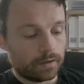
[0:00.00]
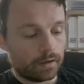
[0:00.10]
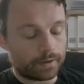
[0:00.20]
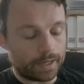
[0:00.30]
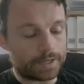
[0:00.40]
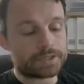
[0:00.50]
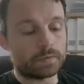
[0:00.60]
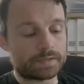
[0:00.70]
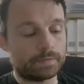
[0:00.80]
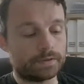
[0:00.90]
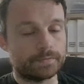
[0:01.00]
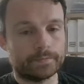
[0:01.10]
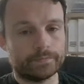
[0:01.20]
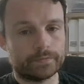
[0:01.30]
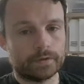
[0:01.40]
Okay, she whispered.
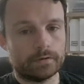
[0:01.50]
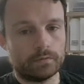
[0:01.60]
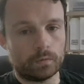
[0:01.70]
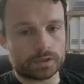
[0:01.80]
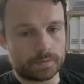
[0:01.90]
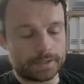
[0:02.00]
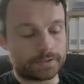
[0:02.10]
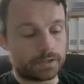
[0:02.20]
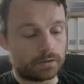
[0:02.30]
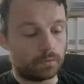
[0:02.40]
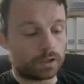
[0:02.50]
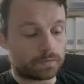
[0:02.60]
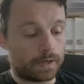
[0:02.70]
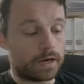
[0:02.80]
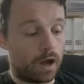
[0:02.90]
What do I do? What
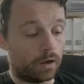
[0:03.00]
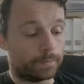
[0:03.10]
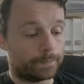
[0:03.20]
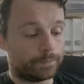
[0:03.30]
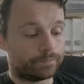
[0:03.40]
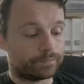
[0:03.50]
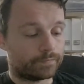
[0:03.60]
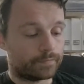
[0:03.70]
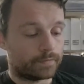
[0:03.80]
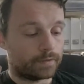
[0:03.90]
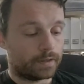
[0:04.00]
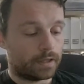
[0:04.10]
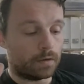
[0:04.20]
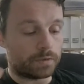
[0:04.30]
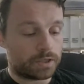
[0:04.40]
do I know?
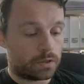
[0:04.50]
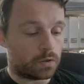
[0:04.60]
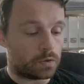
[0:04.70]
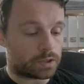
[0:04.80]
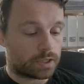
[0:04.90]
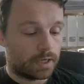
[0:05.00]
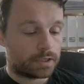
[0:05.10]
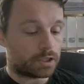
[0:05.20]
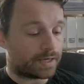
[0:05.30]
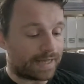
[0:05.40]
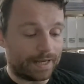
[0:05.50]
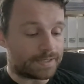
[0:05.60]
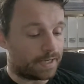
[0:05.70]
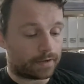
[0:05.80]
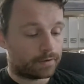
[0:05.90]
It was huge,
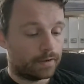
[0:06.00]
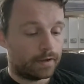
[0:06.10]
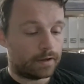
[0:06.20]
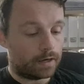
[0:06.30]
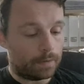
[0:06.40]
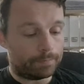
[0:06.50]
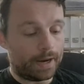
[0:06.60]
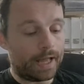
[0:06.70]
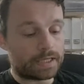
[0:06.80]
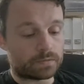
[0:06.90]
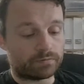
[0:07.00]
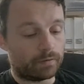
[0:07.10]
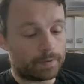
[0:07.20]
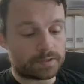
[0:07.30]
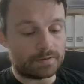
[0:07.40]
gigantic, and her blades would
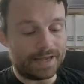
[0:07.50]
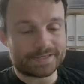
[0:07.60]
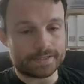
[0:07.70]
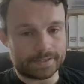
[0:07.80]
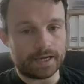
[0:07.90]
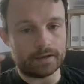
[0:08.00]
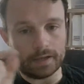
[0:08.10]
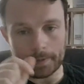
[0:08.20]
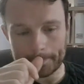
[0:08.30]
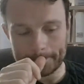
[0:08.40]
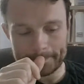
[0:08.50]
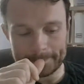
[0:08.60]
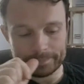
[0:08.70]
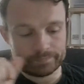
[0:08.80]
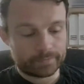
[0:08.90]
probably do less than tickle it.
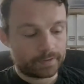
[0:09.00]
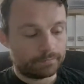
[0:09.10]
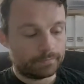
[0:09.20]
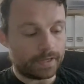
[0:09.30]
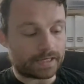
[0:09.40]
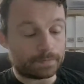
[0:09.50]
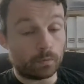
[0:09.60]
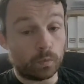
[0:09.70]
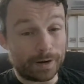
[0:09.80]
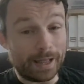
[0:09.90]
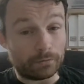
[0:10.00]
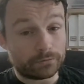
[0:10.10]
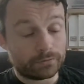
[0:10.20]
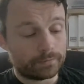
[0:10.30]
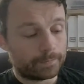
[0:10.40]
Yes, but what
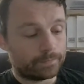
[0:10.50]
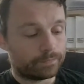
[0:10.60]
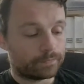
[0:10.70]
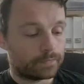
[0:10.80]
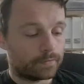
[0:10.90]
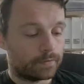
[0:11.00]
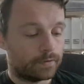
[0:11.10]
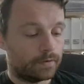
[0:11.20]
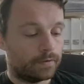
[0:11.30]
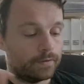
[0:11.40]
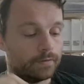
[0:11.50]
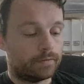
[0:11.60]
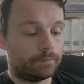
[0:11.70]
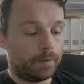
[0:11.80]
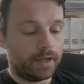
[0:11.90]
else?
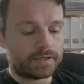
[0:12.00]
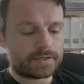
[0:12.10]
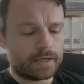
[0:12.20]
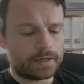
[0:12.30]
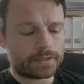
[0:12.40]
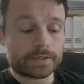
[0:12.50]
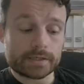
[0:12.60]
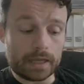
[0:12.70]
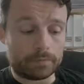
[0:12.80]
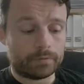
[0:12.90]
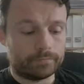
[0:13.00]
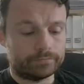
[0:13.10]
The beast needed sleep.